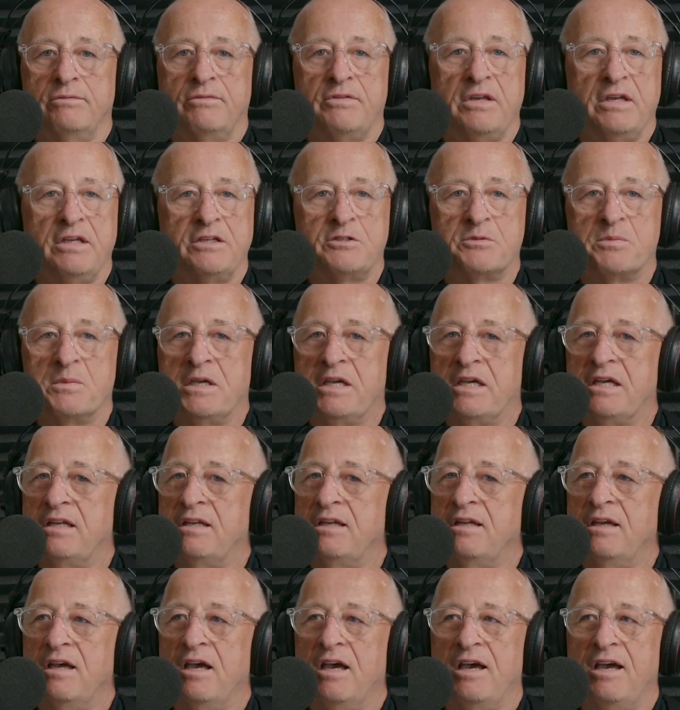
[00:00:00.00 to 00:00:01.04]
thanks,
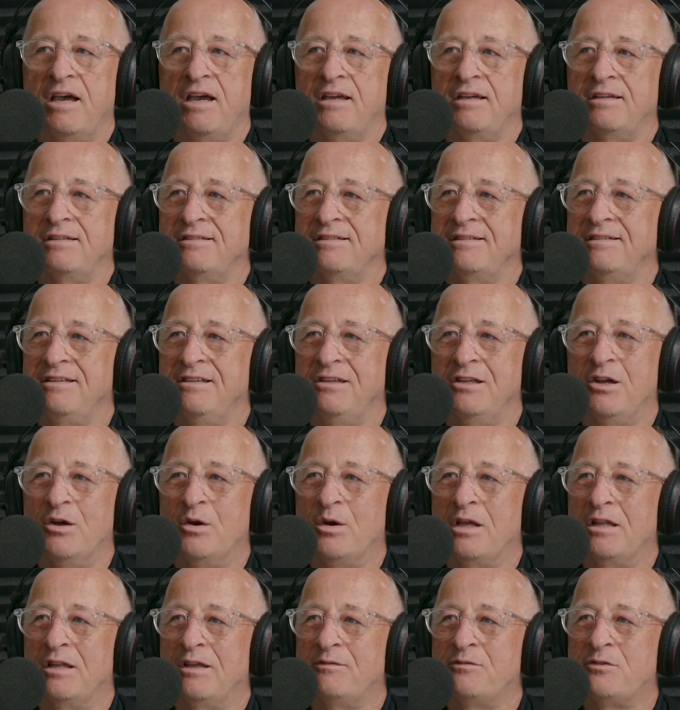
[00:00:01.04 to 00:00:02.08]
man. I
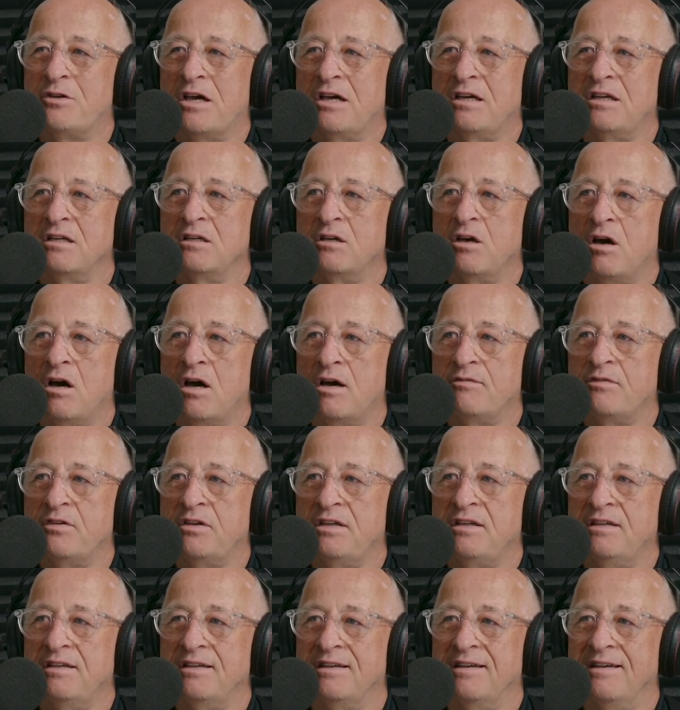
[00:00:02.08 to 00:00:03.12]
love talking
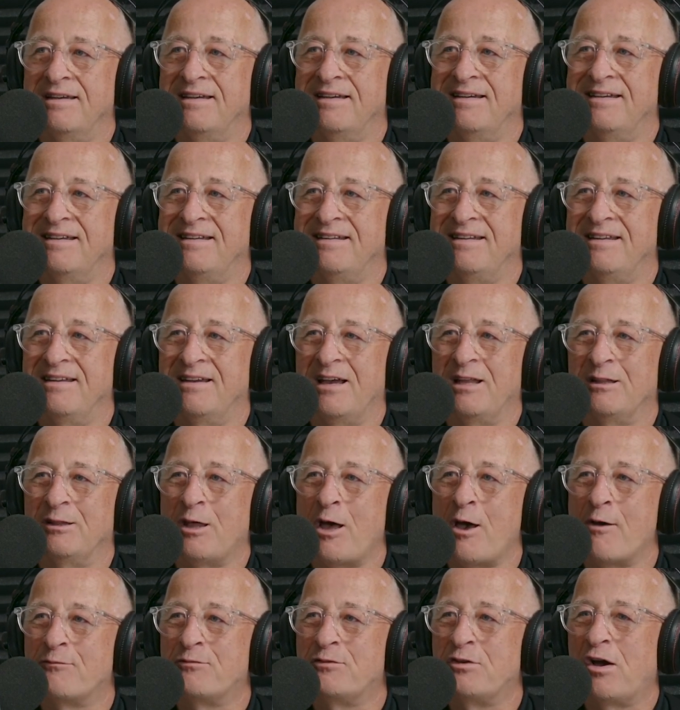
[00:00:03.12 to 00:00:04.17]
coffee, and I
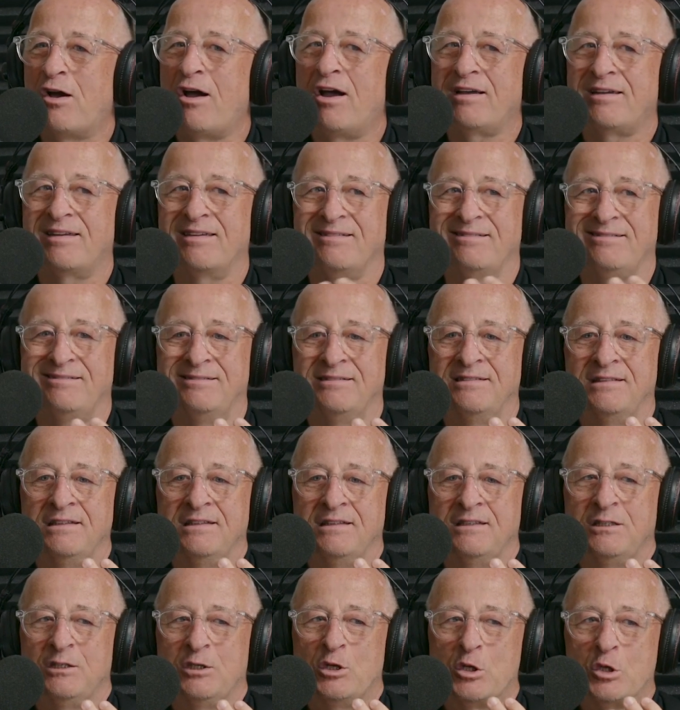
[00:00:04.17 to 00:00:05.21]
love talking
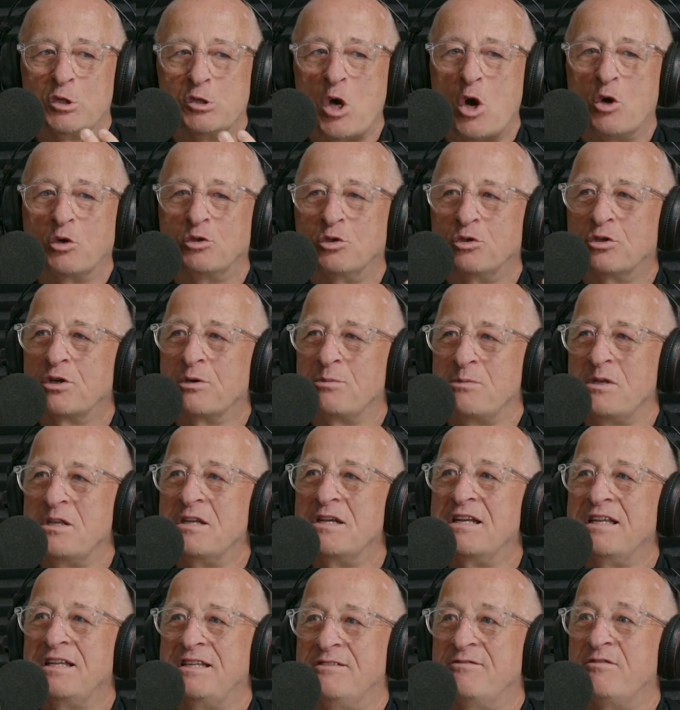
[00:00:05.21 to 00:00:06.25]
local
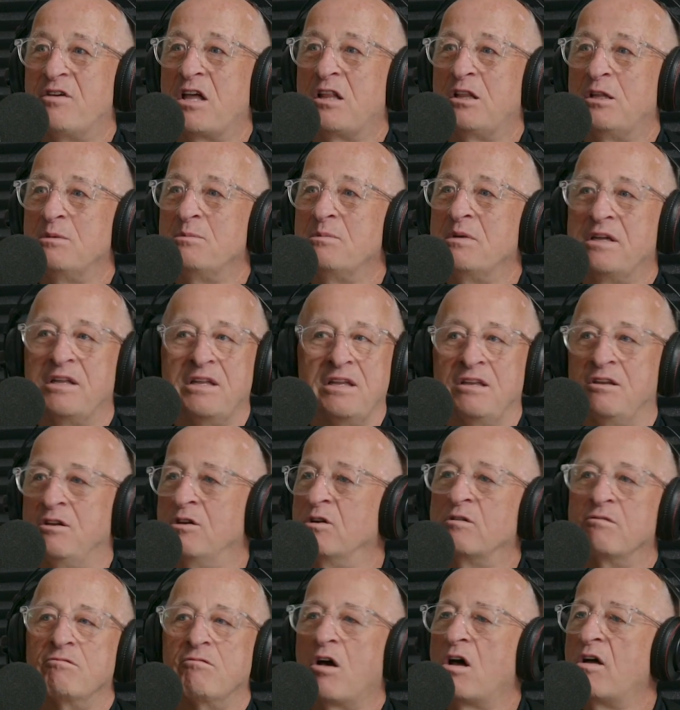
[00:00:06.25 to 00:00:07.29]
community development, and
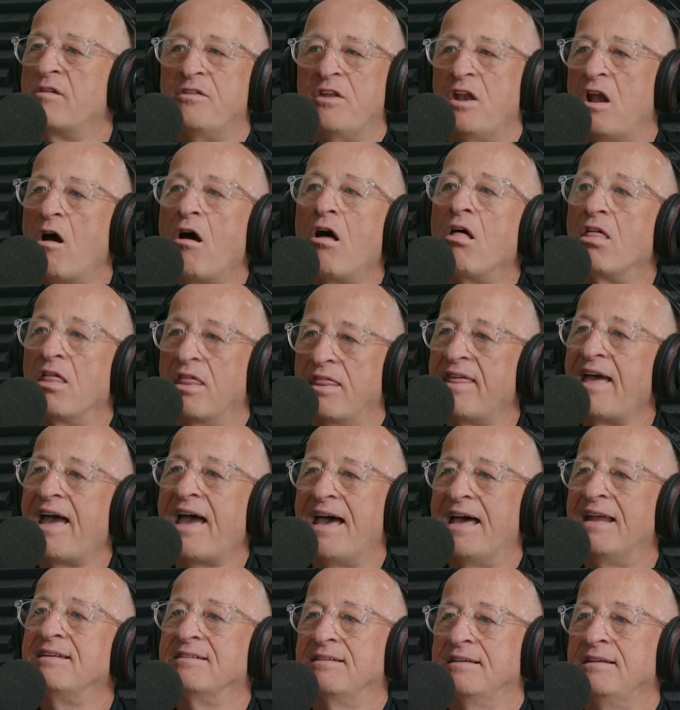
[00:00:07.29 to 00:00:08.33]
you're involved in all of
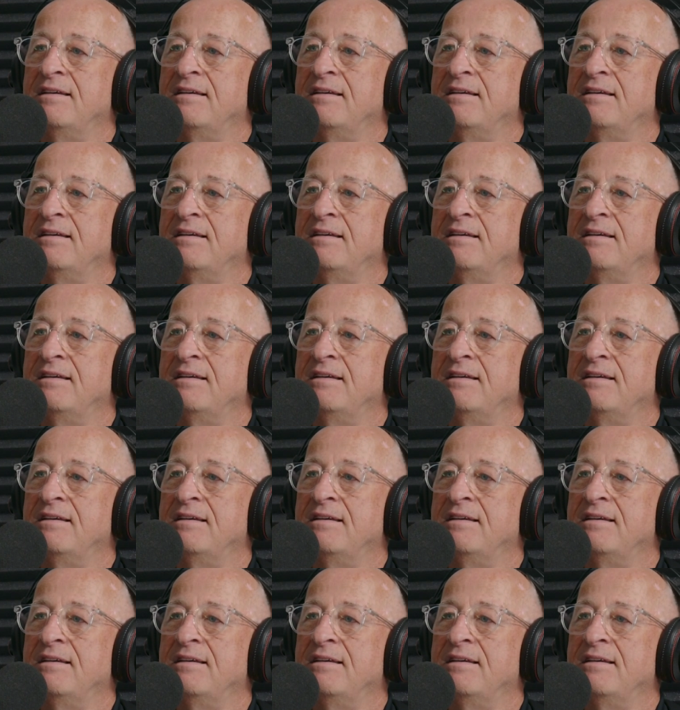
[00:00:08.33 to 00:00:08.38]
that.